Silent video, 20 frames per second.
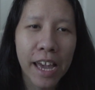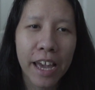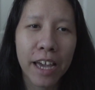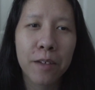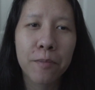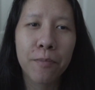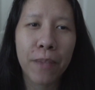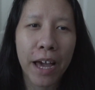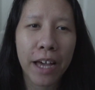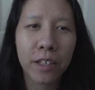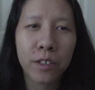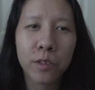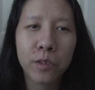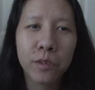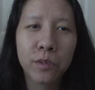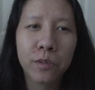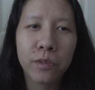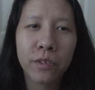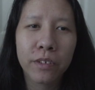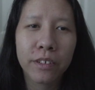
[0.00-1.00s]
And Bai
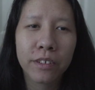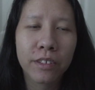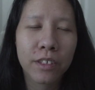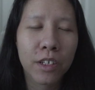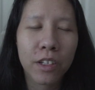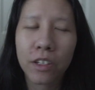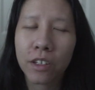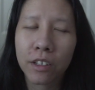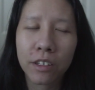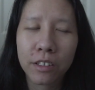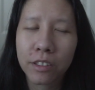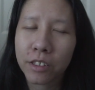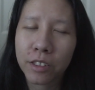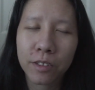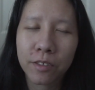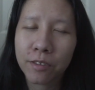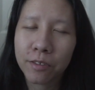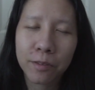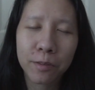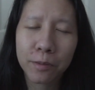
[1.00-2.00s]
Lu,
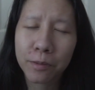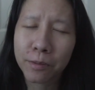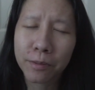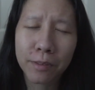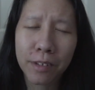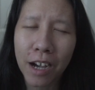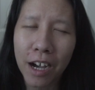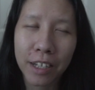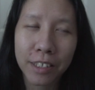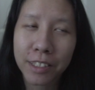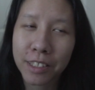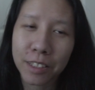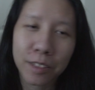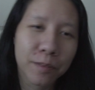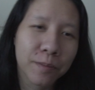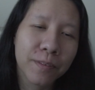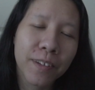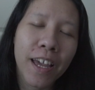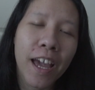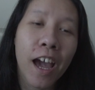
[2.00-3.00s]
so
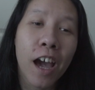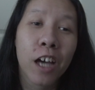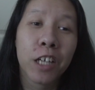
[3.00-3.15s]
awesome.